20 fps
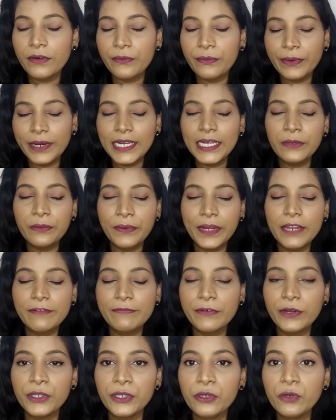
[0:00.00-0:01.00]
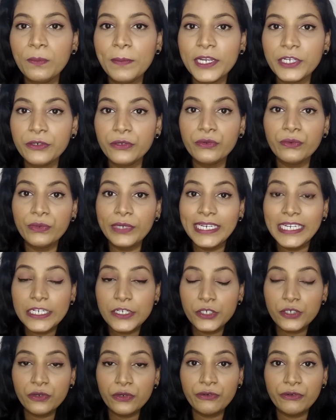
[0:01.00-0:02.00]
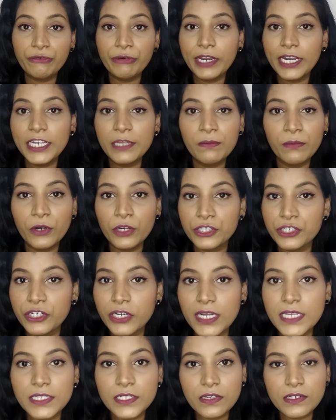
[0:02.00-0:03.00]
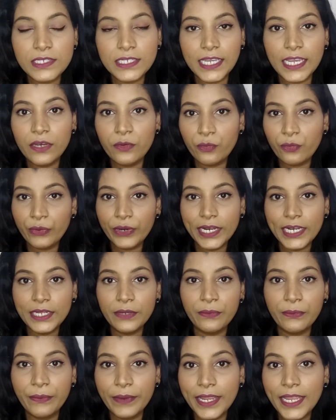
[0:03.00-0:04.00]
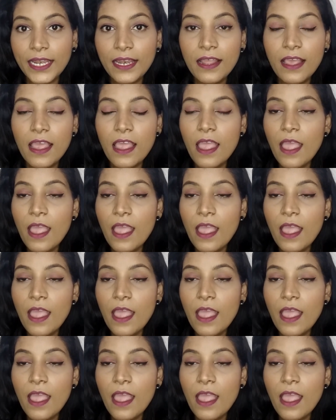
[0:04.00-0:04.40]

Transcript: really well for you but you need to really moisturize your skin really well